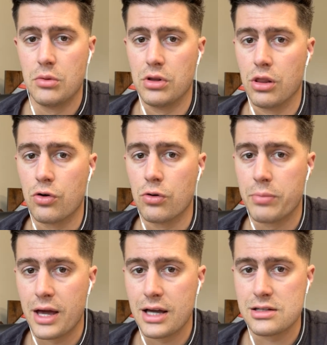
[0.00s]
with local
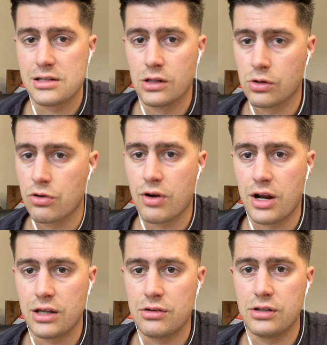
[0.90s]
banks and local
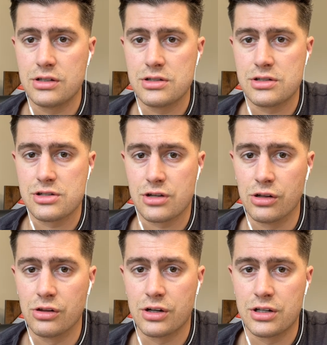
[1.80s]
credit unions and
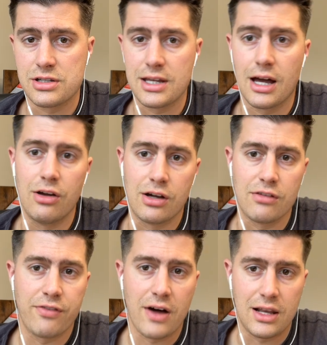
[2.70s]
start looking to see how you
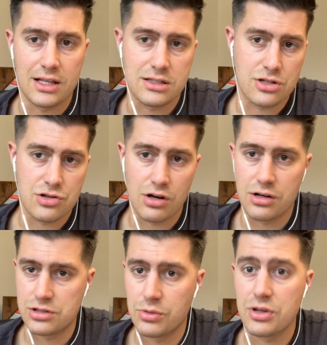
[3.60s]
can finance this truck
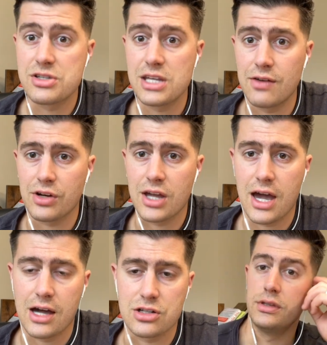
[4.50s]
because you want to save your
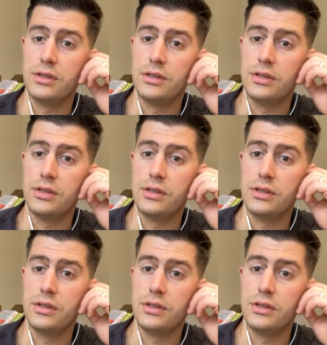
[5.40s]
cash.